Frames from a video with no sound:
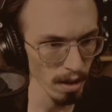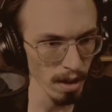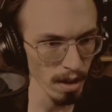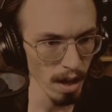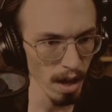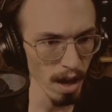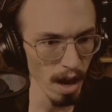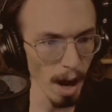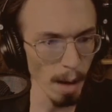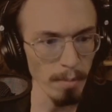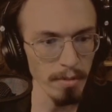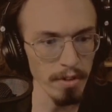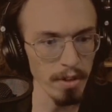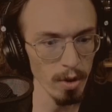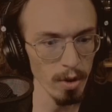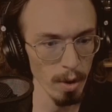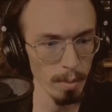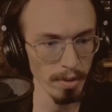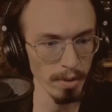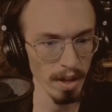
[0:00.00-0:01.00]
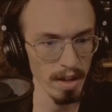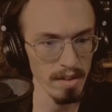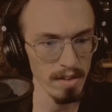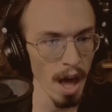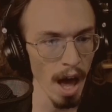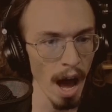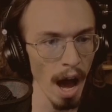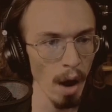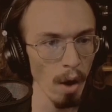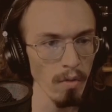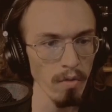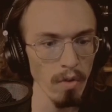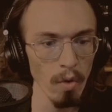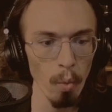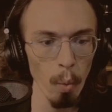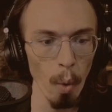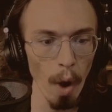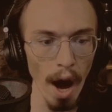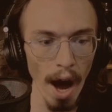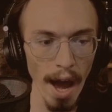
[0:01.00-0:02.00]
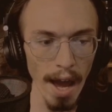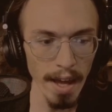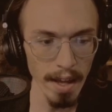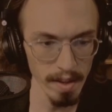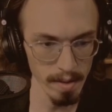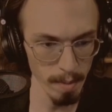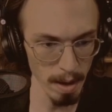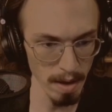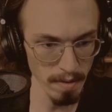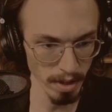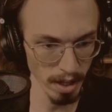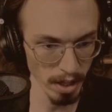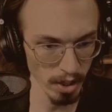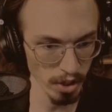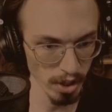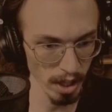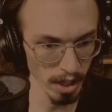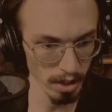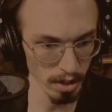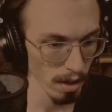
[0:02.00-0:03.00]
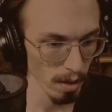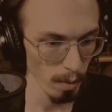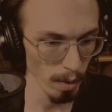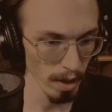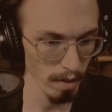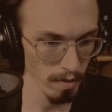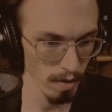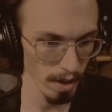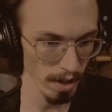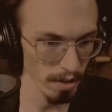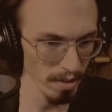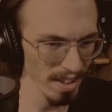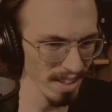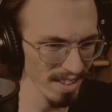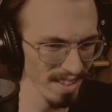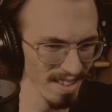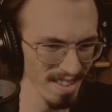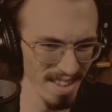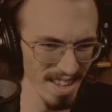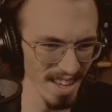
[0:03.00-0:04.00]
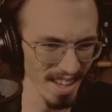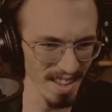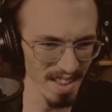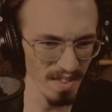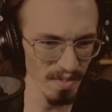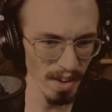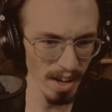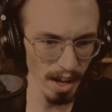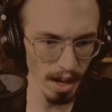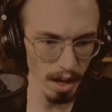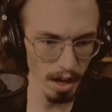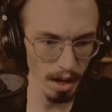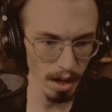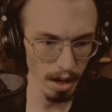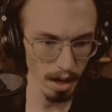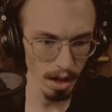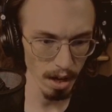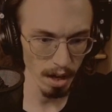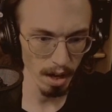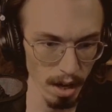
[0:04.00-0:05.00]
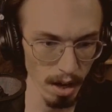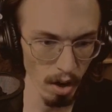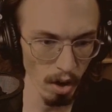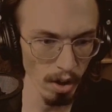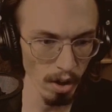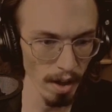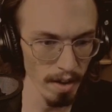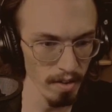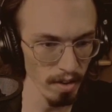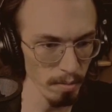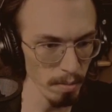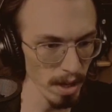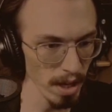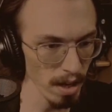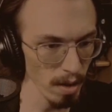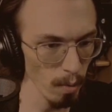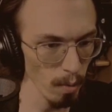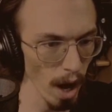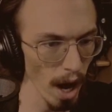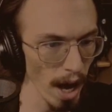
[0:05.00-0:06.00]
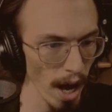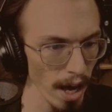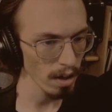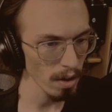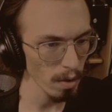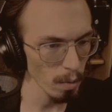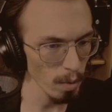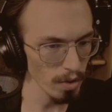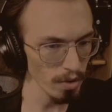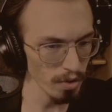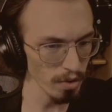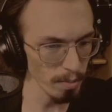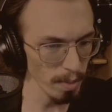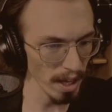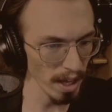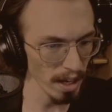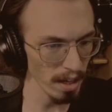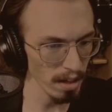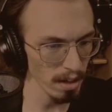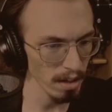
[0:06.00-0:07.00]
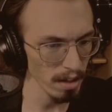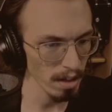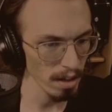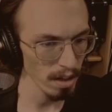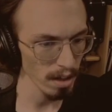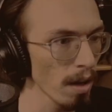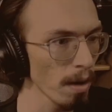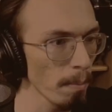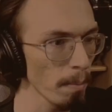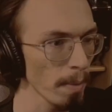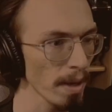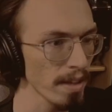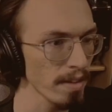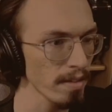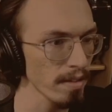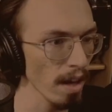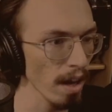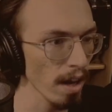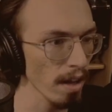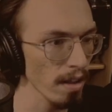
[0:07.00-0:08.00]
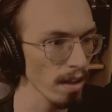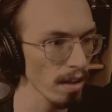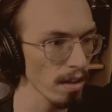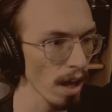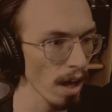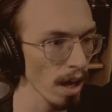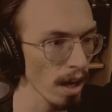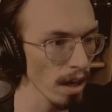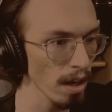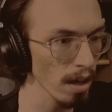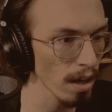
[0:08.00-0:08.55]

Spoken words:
I'm just gonna replace that. However, why is my flashlight not... Whatever, I don't need to see it. It's fine. All eyes on me? Why? What do you mean? Maintain the light.